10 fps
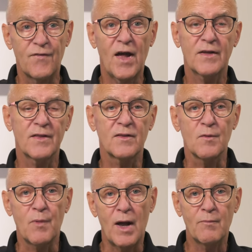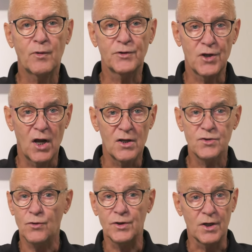fact that the Bible
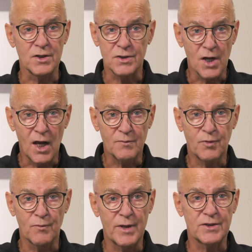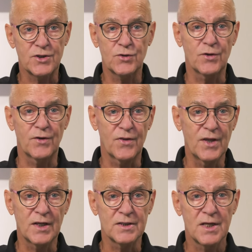does or does not permit certain
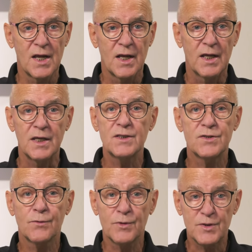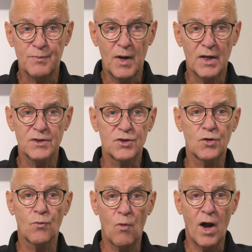things is the response
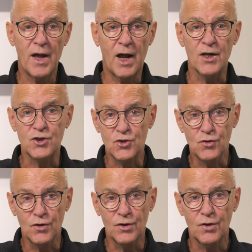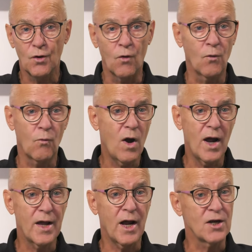to why I should or
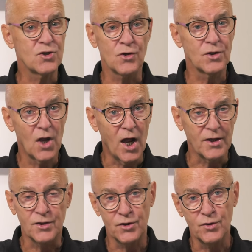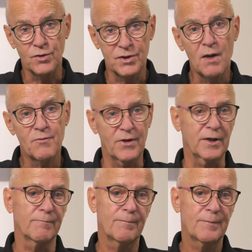why I should not do something.